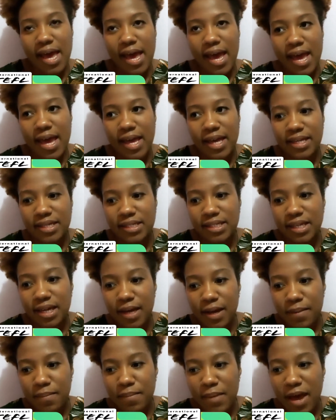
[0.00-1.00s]
And
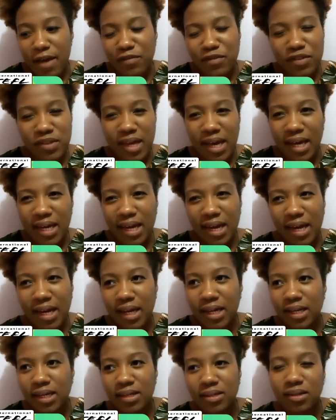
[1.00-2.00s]
after that,
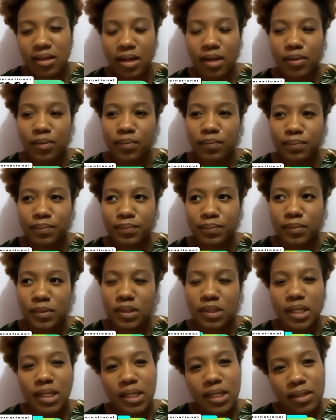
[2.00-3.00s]
I
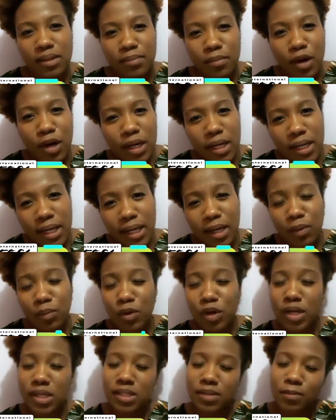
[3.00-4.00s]
studied marketing,
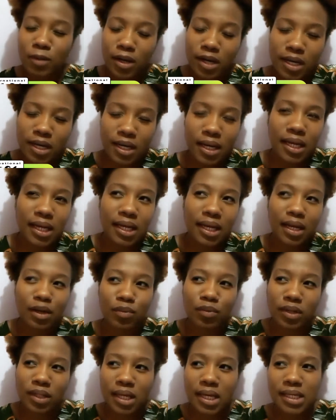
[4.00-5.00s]
worked in marketing, and
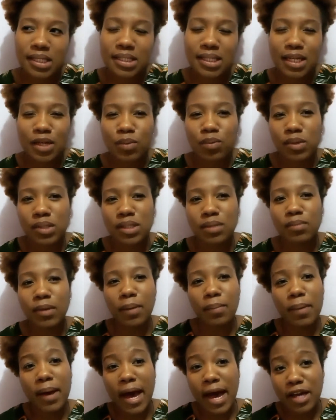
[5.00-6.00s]
realized that it wasn't
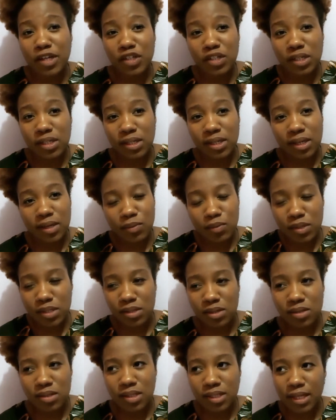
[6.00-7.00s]
my passion. And it
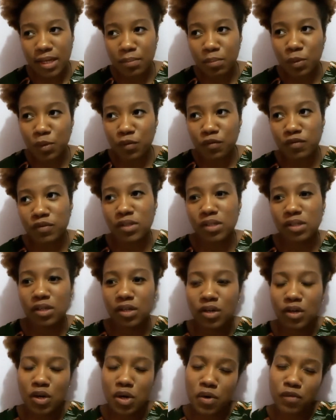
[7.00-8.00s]
wasn't until I moved
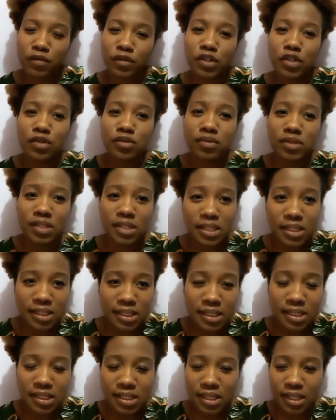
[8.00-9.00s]
over to New
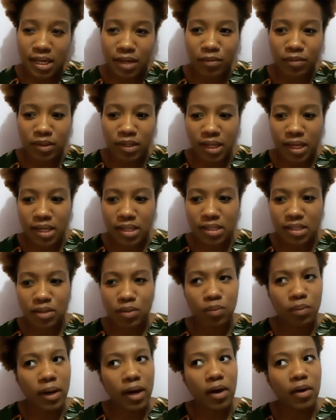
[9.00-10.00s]
Zealand that I realized,
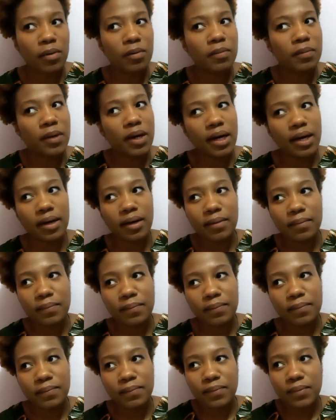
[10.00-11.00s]
wow,
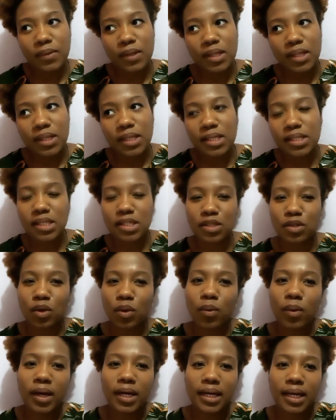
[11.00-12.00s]
this isn't
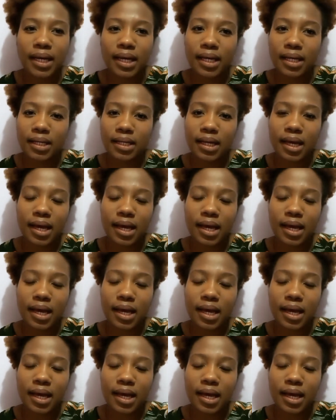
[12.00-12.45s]
quite it.